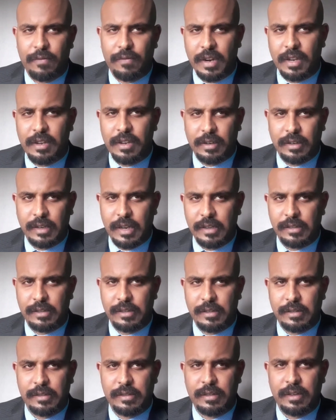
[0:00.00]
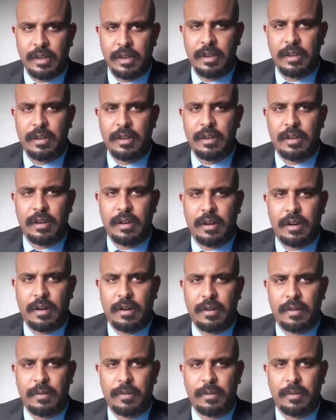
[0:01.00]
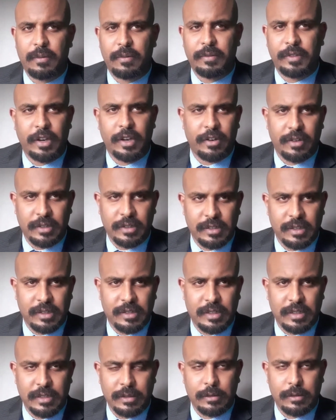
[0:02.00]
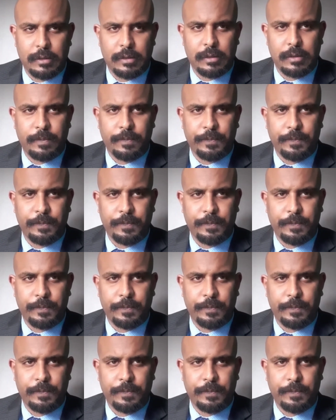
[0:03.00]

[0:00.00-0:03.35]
recognizes their existence.